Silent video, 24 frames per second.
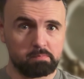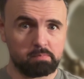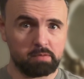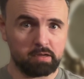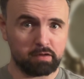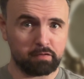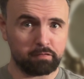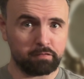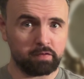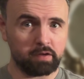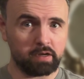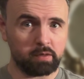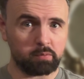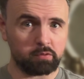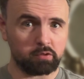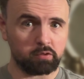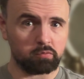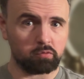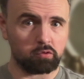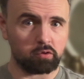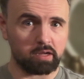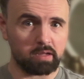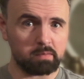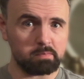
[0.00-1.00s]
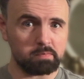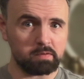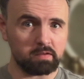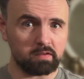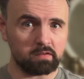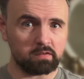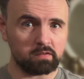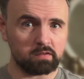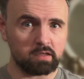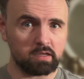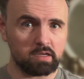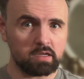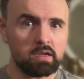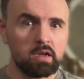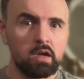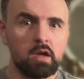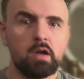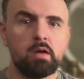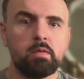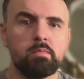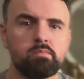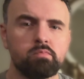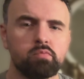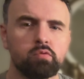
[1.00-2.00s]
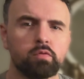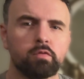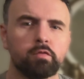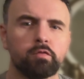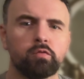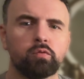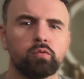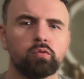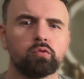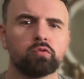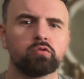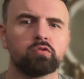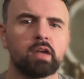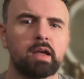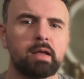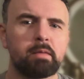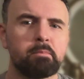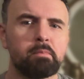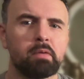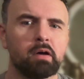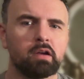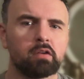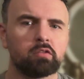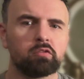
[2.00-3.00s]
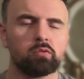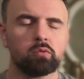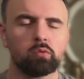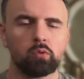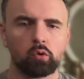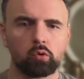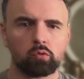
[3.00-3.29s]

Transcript: Pick a fight with the wrong NPC, brute force a puzzle,